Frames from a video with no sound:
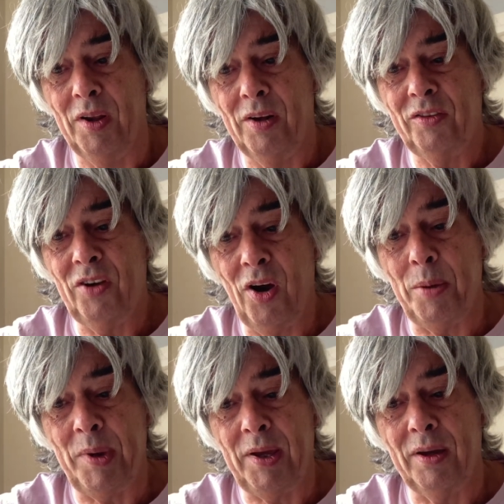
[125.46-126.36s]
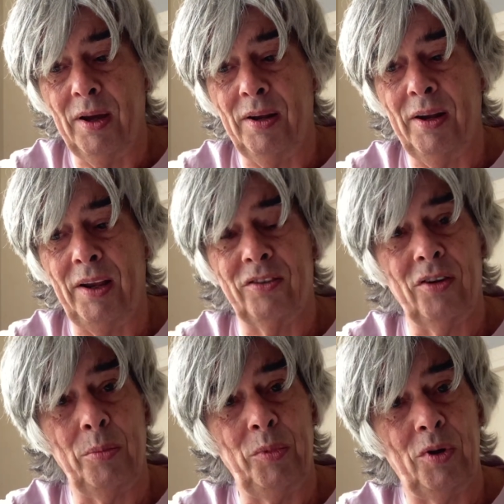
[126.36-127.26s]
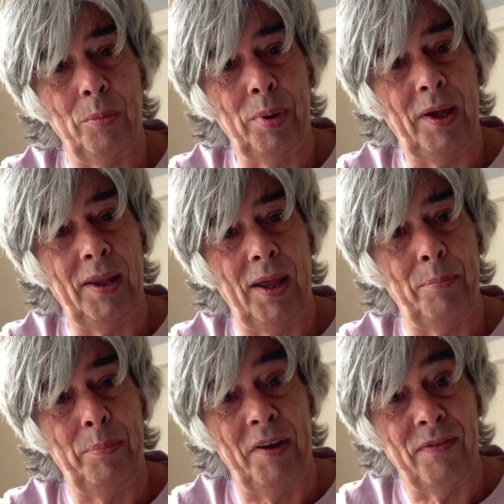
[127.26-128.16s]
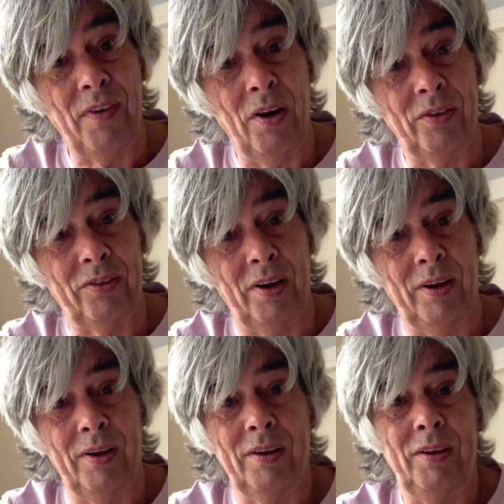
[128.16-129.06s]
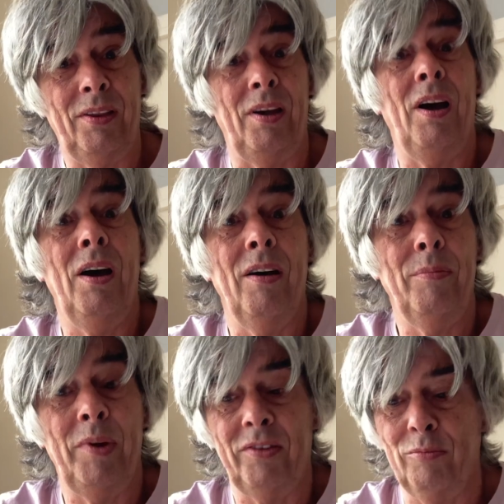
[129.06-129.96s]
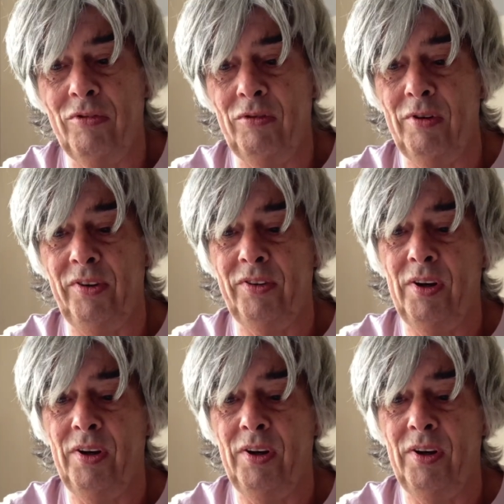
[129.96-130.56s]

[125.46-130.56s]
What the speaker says: timing and the next time you can play that bit faster, you think, I've made some progress.